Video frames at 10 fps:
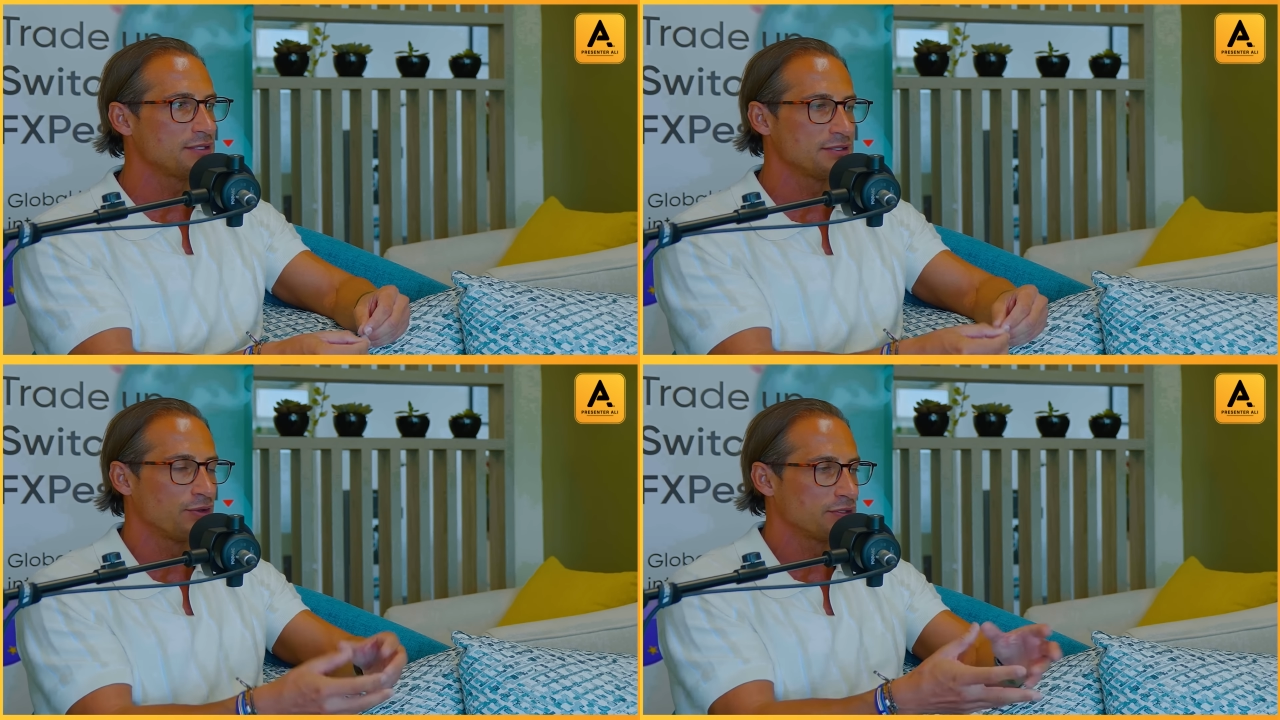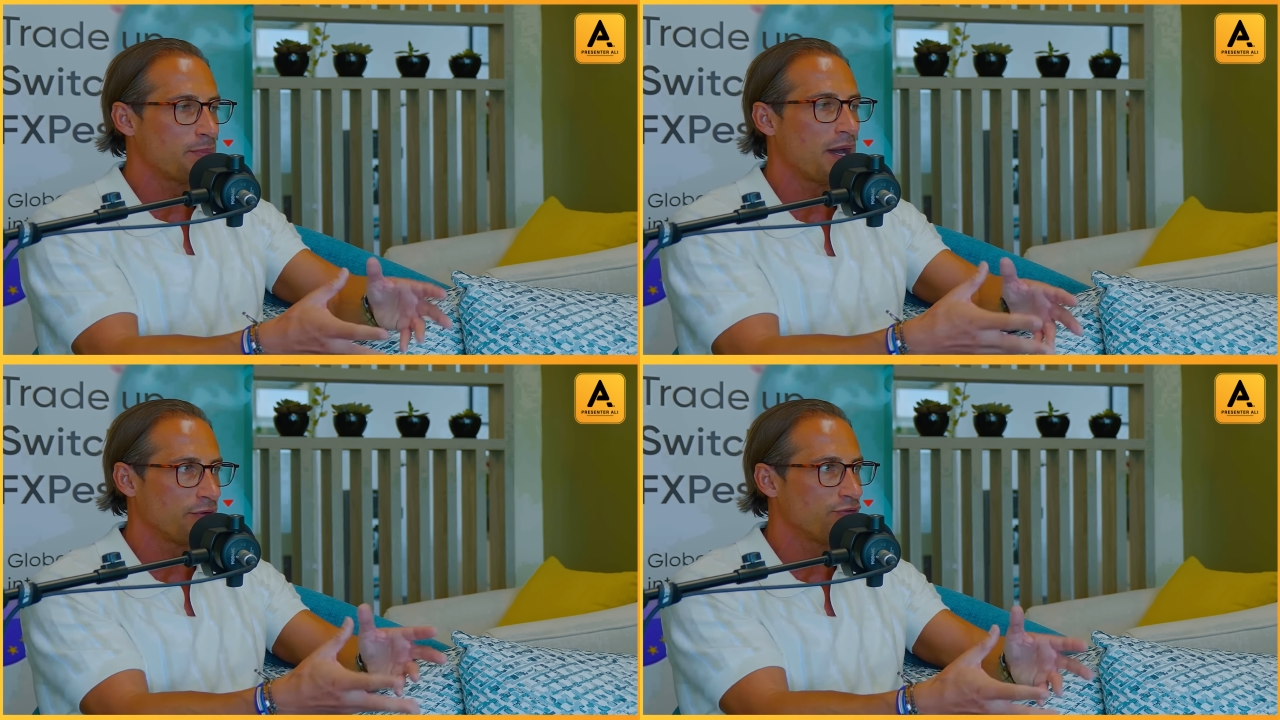It's also
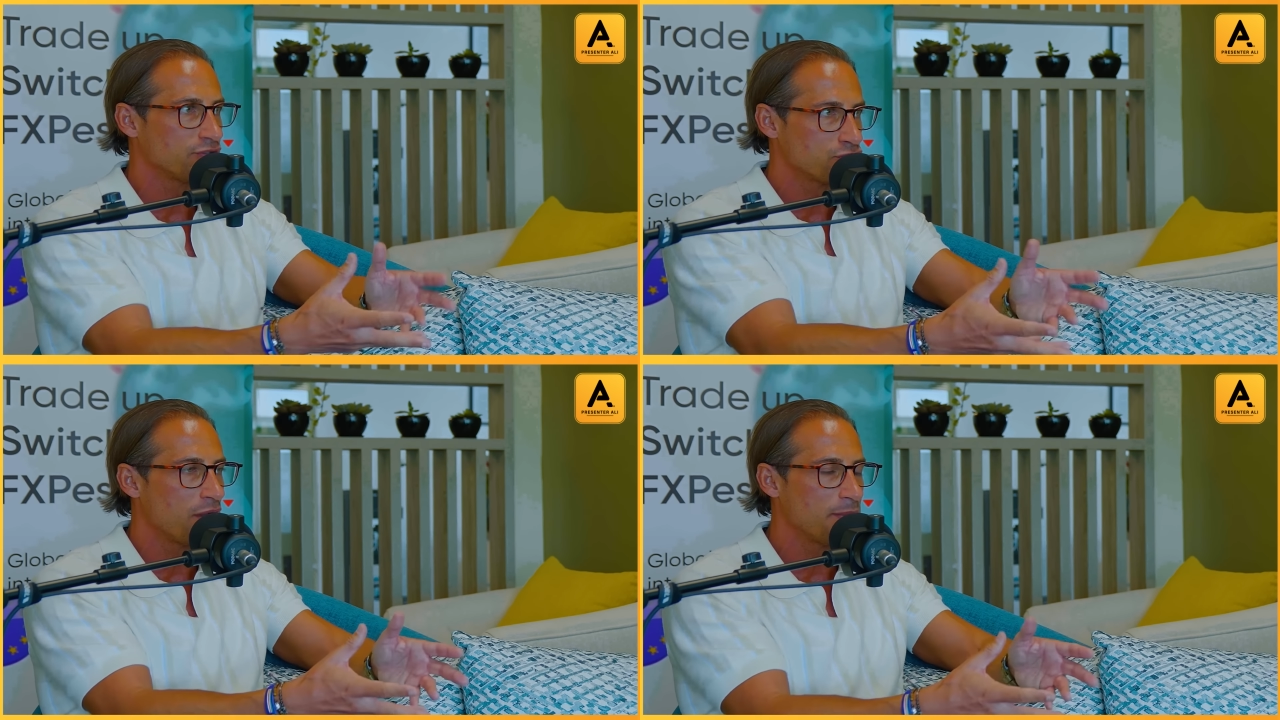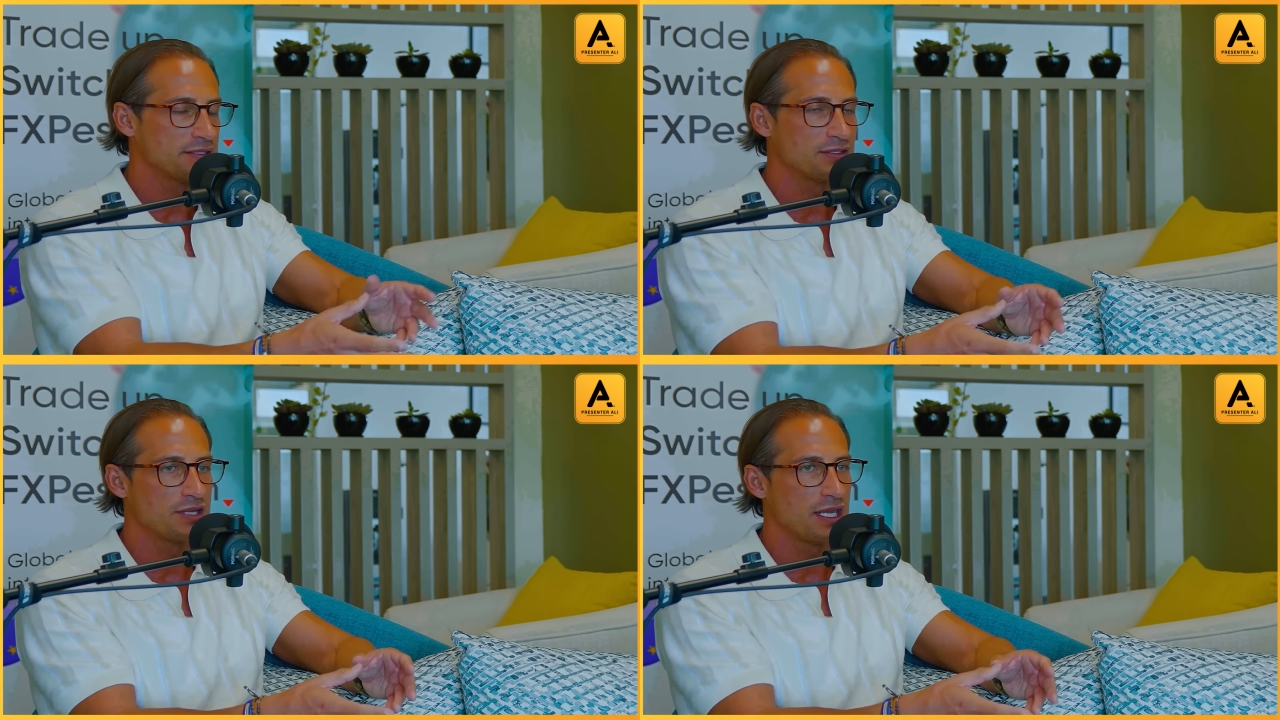part of your job
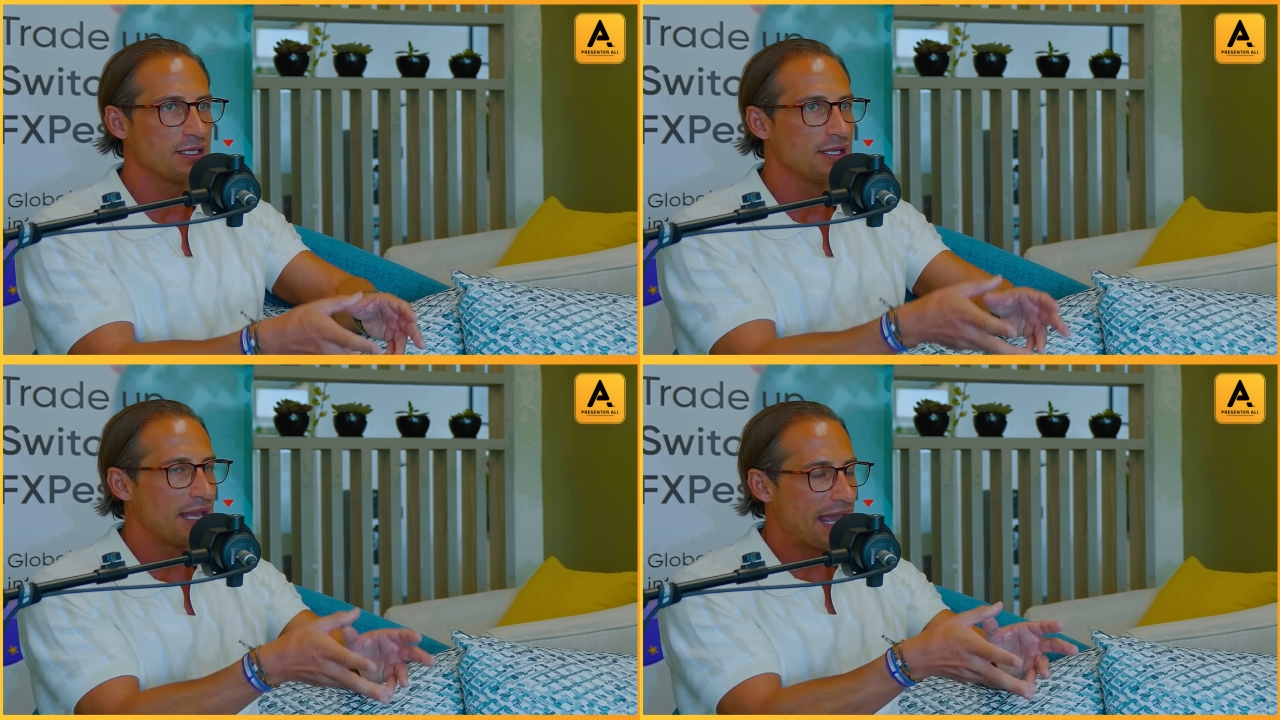as a trader.